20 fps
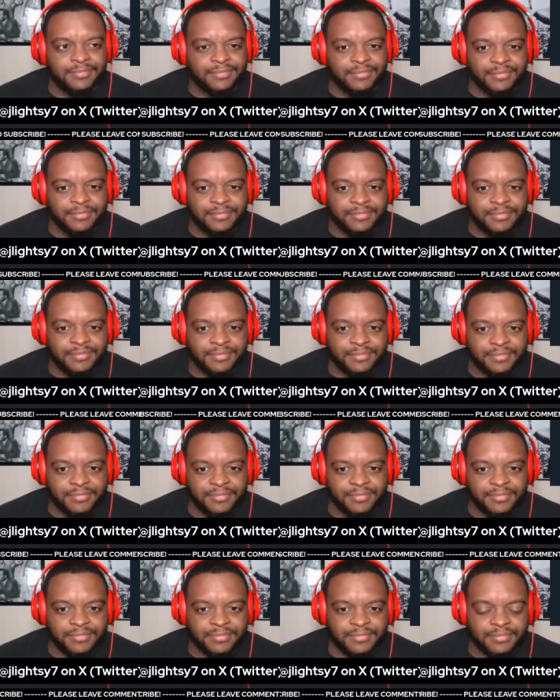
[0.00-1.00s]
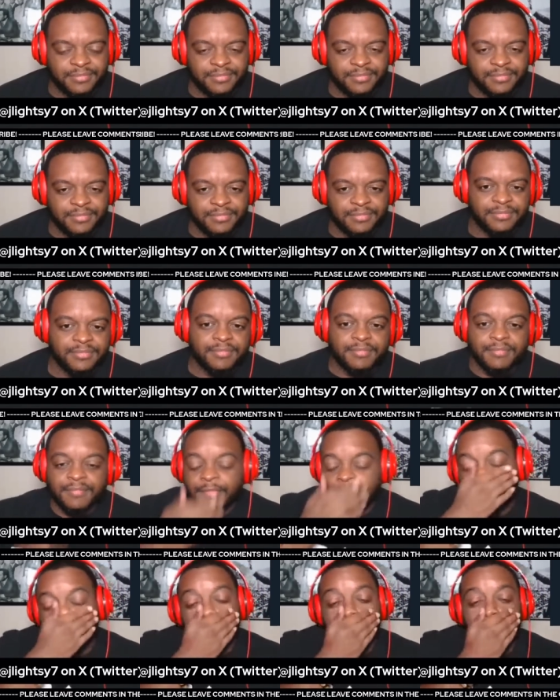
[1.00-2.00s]
Oh, you think
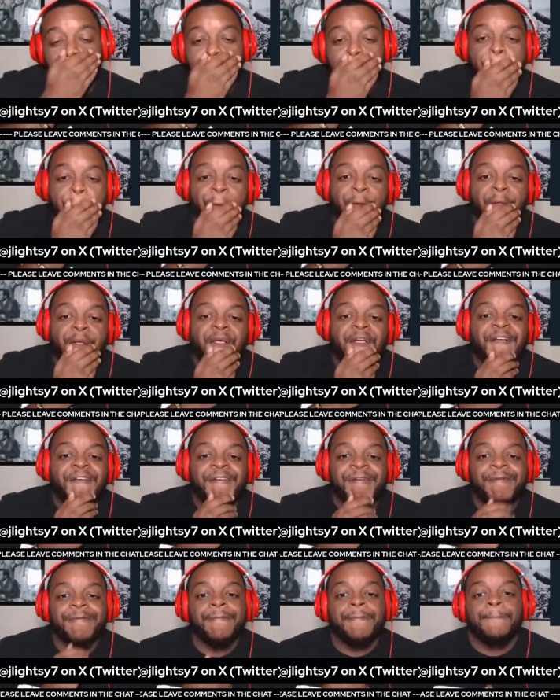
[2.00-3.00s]
you better than us.